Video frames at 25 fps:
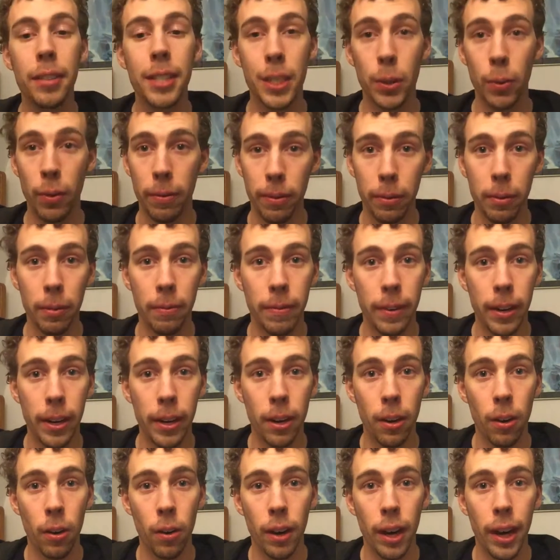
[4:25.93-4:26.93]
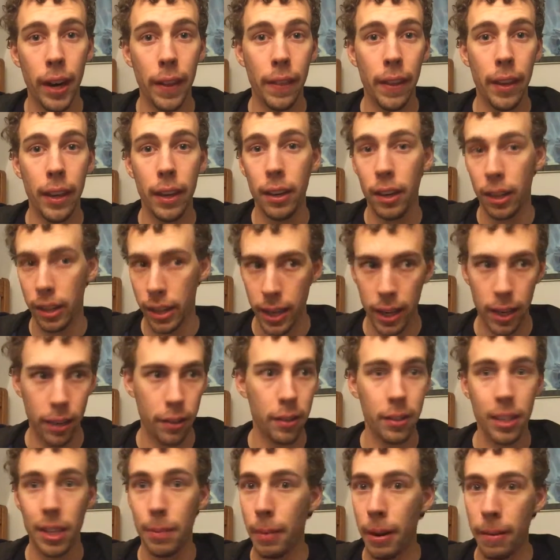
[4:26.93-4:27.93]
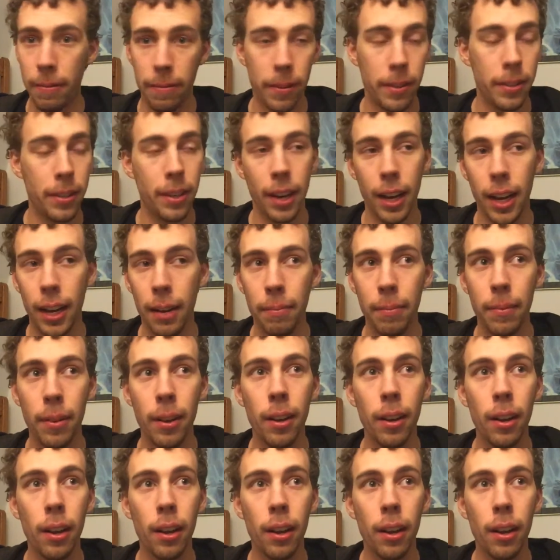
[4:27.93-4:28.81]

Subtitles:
So we filmed a video, and then again just in my free time